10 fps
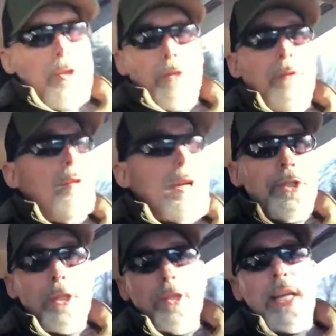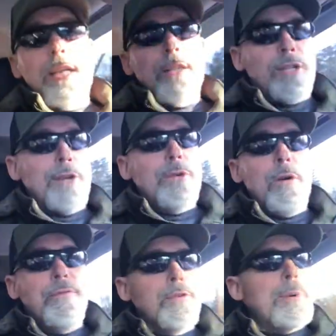the restless leg
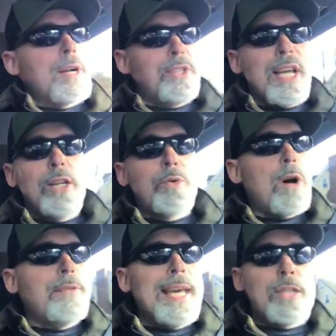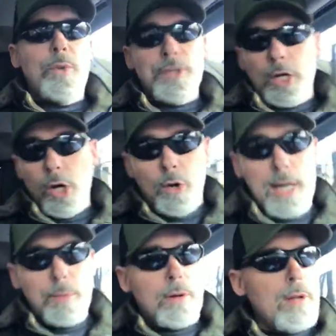syndrome for about 10 to 12 days was
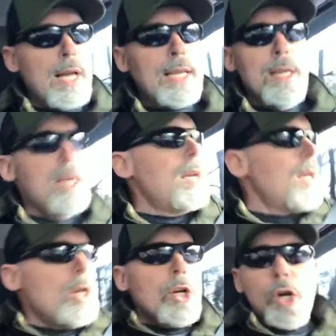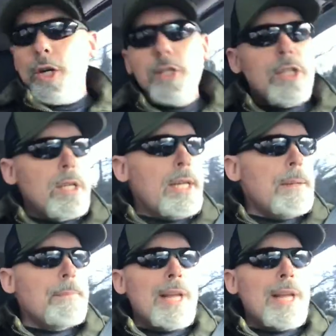incredible. Like, couldn't sleep. I